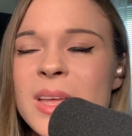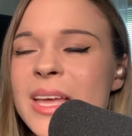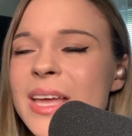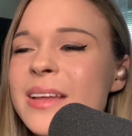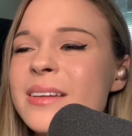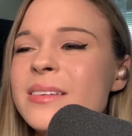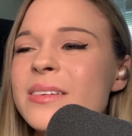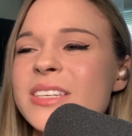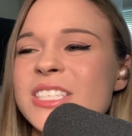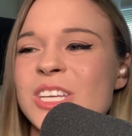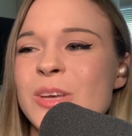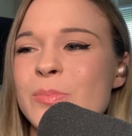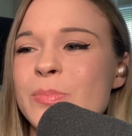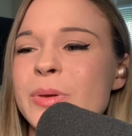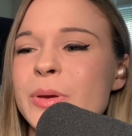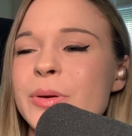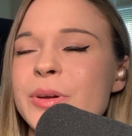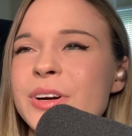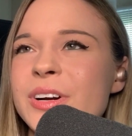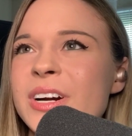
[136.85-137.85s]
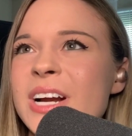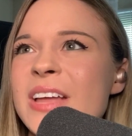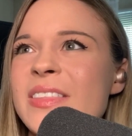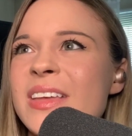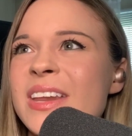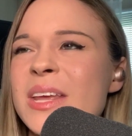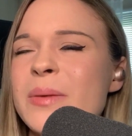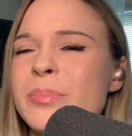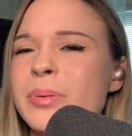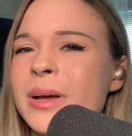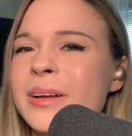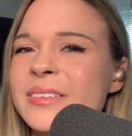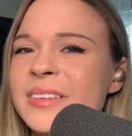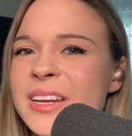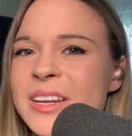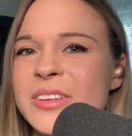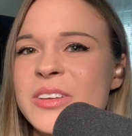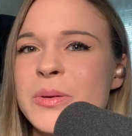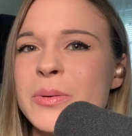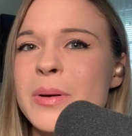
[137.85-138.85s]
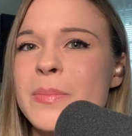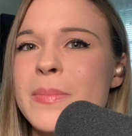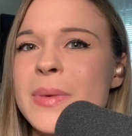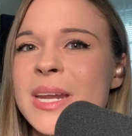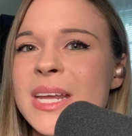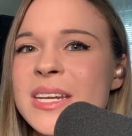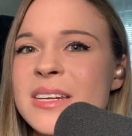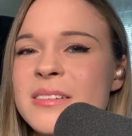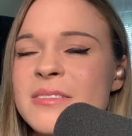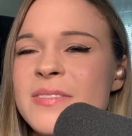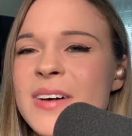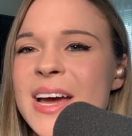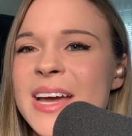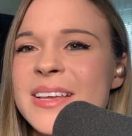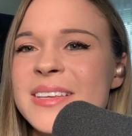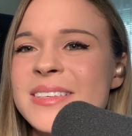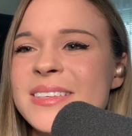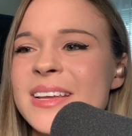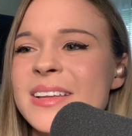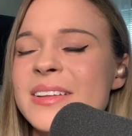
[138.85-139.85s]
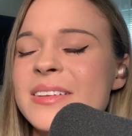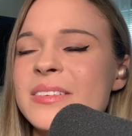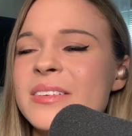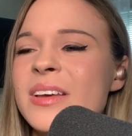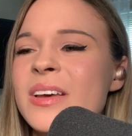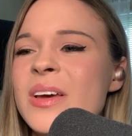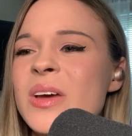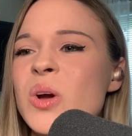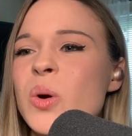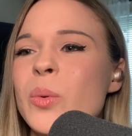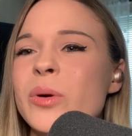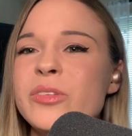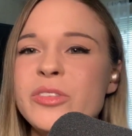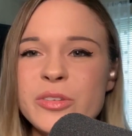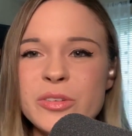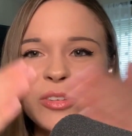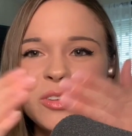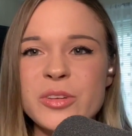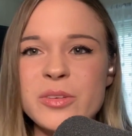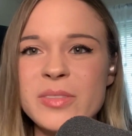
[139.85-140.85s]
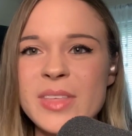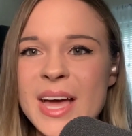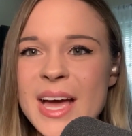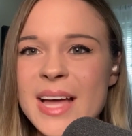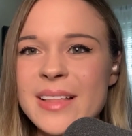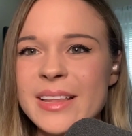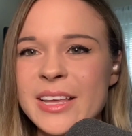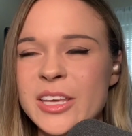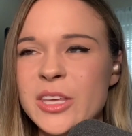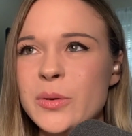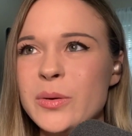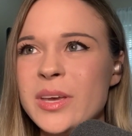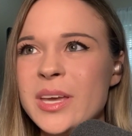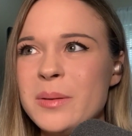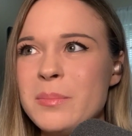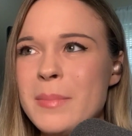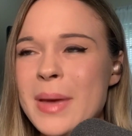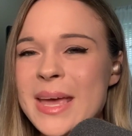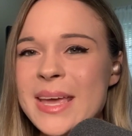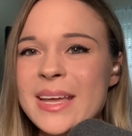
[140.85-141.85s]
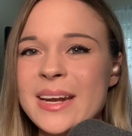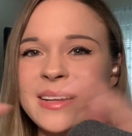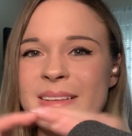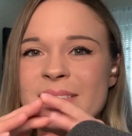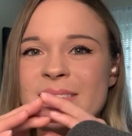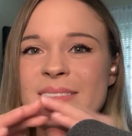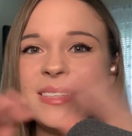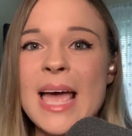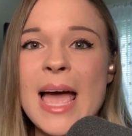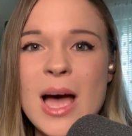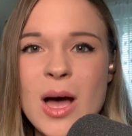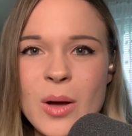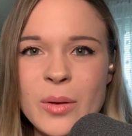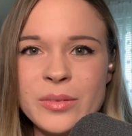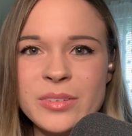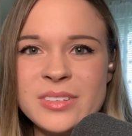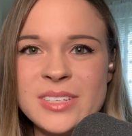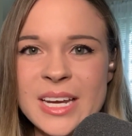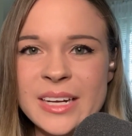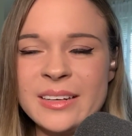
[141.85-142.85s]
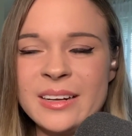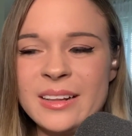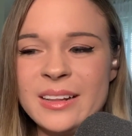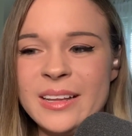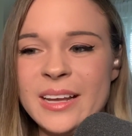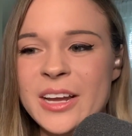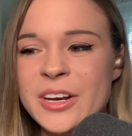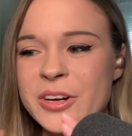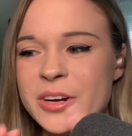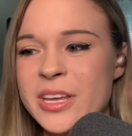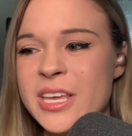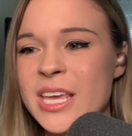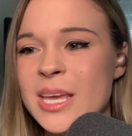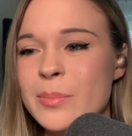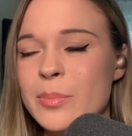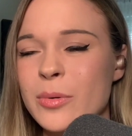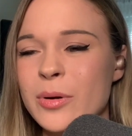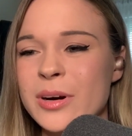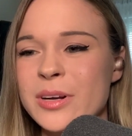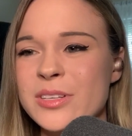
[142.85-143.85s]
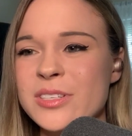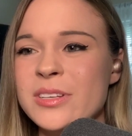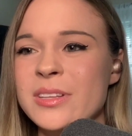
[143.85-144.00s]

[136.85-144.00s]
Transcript: into his computer and then he plugs it into a MIDI device and once you do that, like you can make it a sound technically on your keyboard.